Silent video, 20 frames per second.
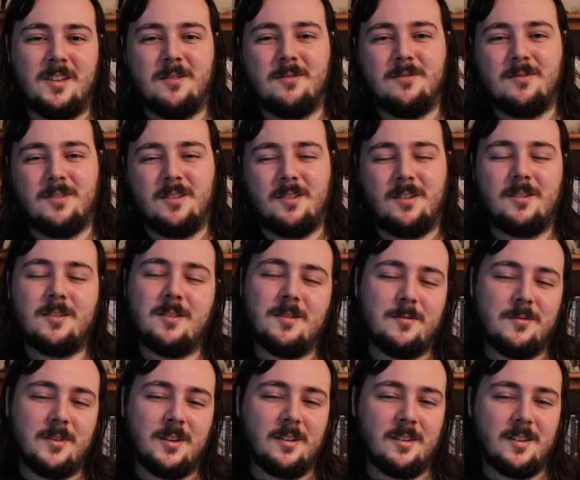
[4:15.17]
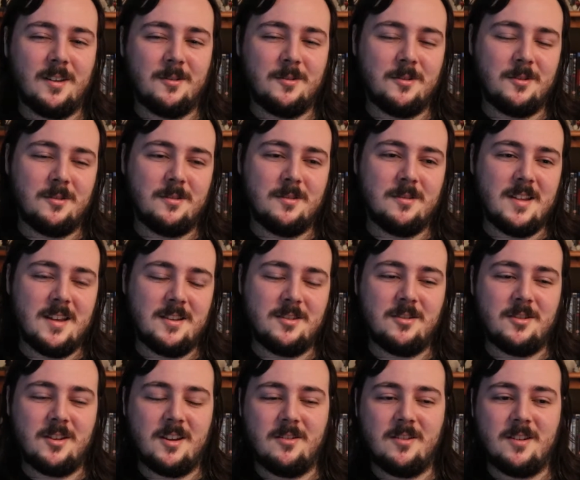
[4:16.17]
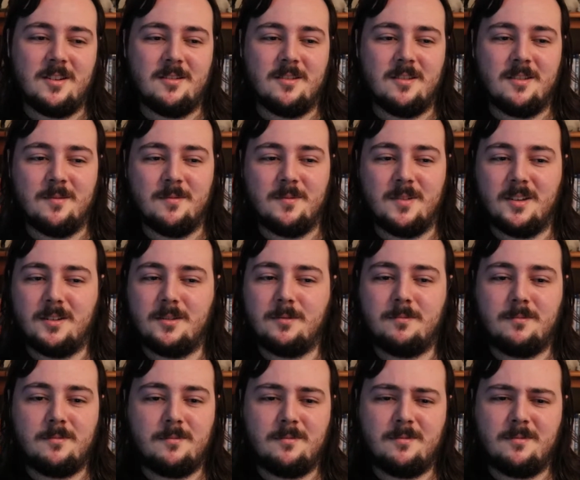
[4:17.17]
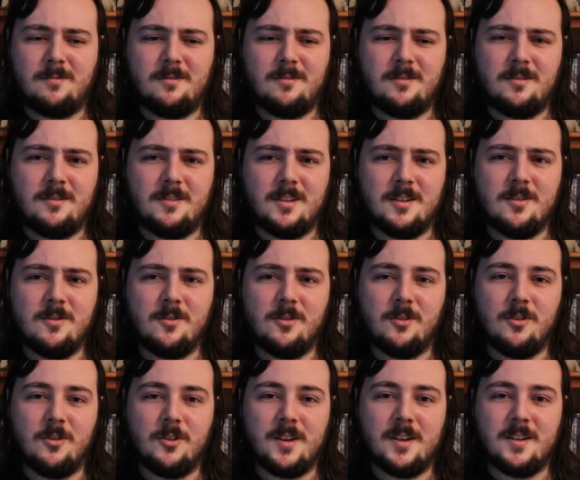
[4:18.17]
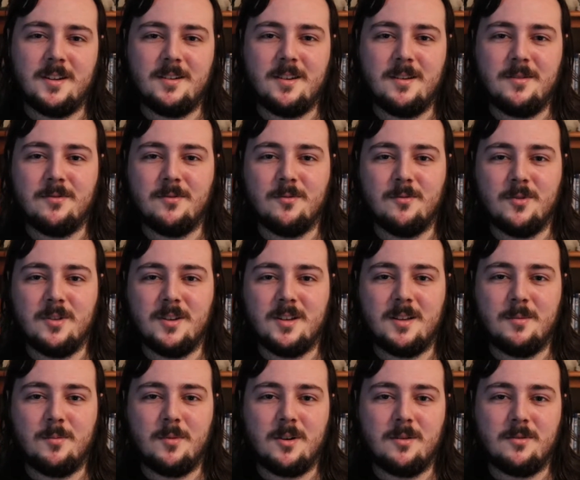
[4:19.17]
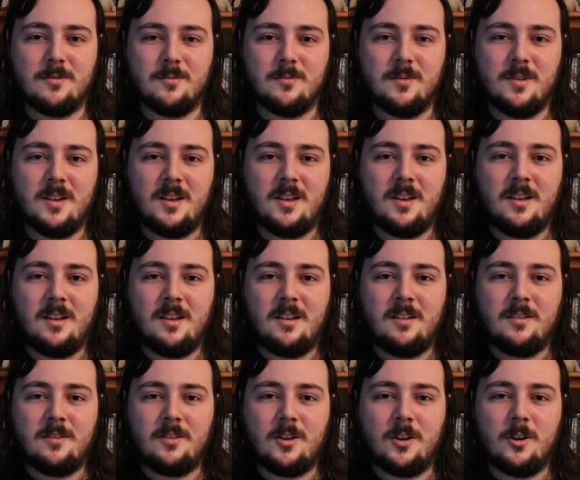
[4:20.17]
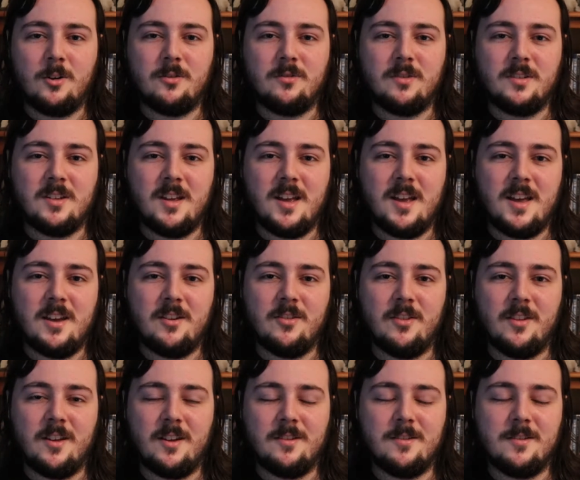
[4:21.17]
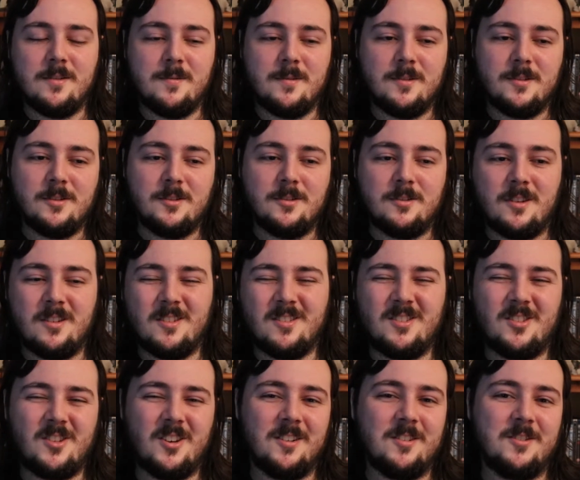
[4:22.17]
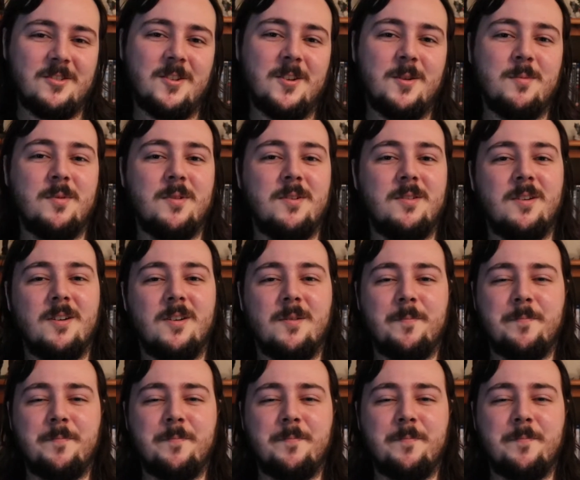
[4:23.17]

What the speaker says: I didn't think that was necessary. It did not look any different really, apart from the colour of his hair and that. It's just kind of stupid.